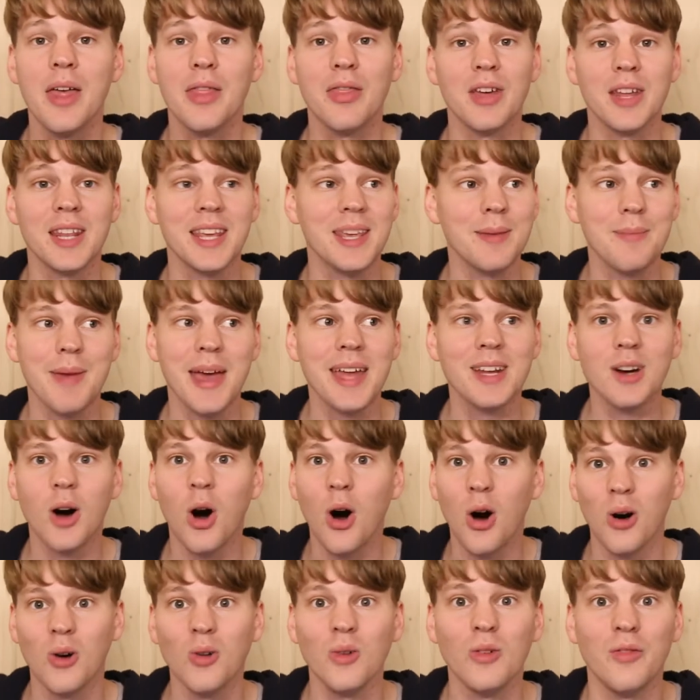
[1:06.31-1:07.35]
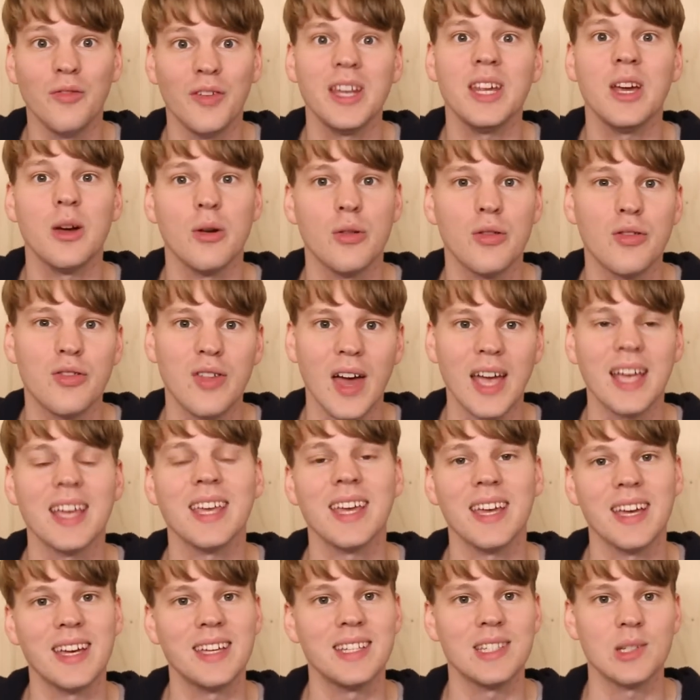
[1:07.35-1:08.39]
that he made a whole video
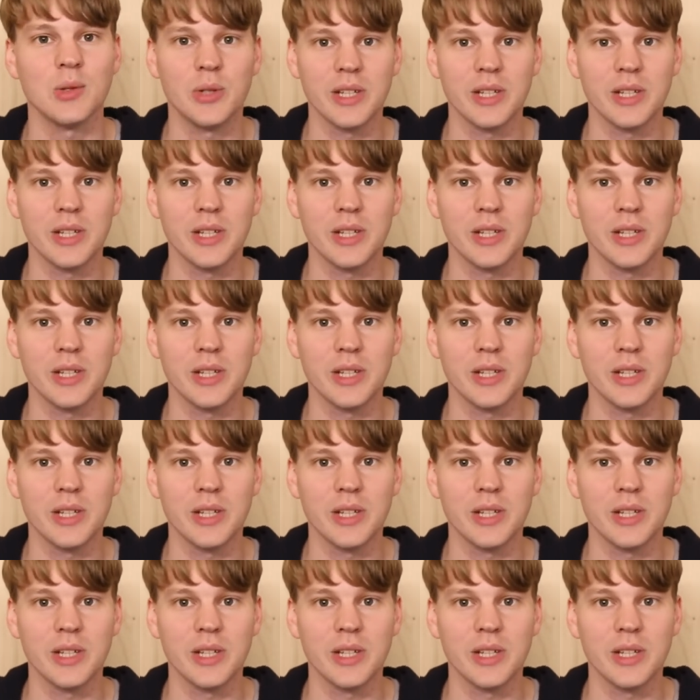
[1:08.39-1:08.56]
thanking his